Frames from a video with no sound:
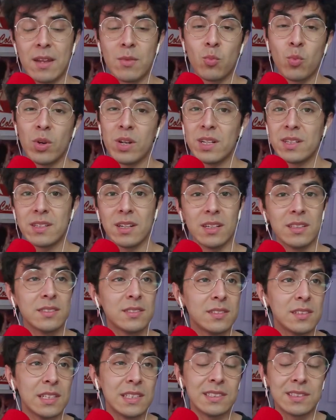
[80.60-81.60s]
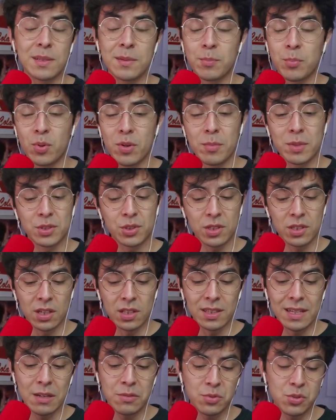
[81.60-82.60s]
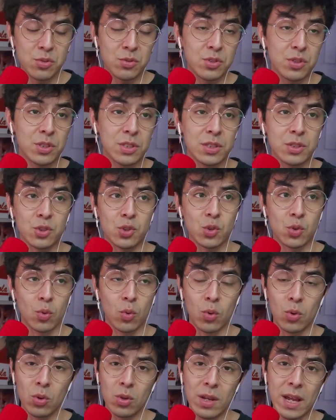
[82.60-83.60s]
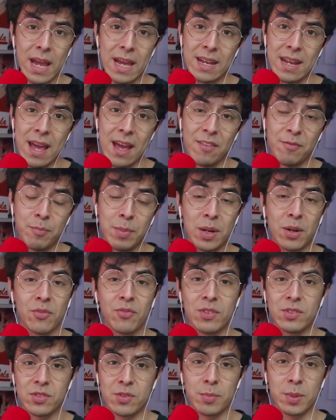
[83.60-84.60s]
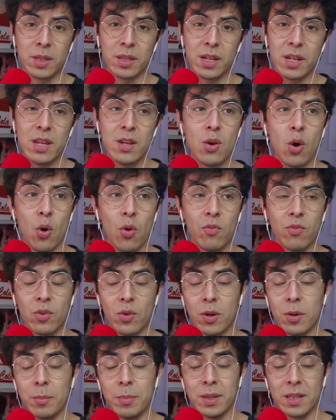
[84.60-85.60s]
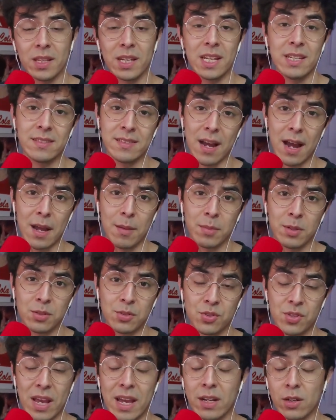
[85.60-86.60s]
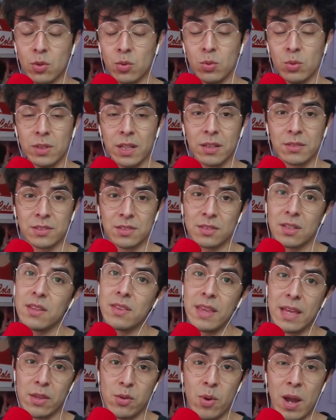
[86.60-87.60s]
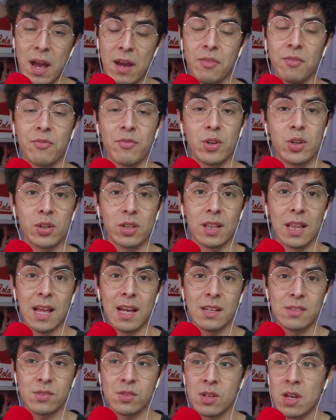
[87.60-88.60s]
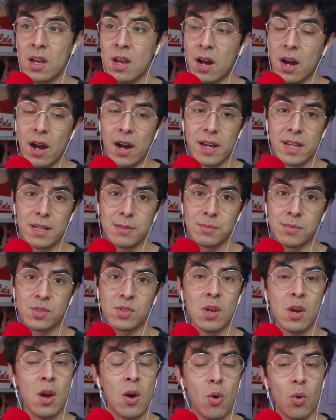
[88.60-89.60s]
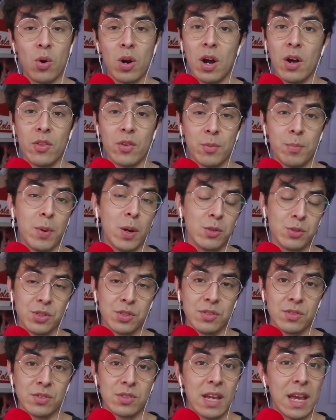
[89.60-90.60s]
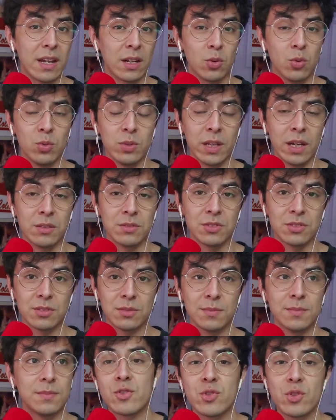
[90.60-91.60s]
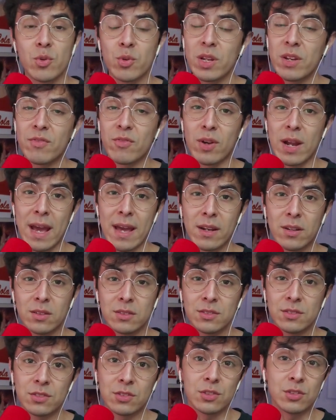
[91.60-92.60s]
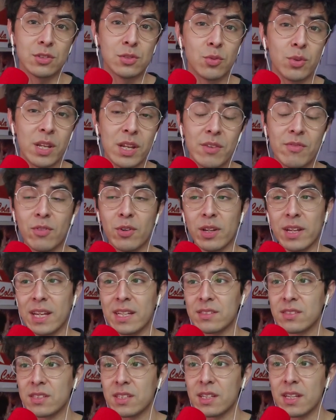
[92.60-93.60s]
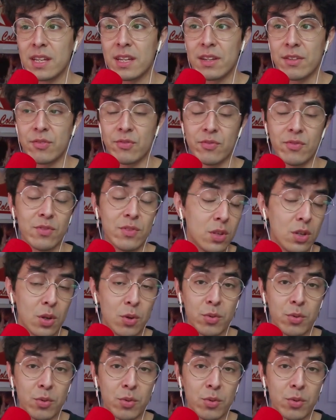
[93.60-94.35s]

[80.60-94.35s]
And what it does is it pretty much allows you to control and have better visibility over ability timers and cooldowns that you have for your class, items, or other potions and cooldowns. There's no need for add-ons. There's no need for guessing if,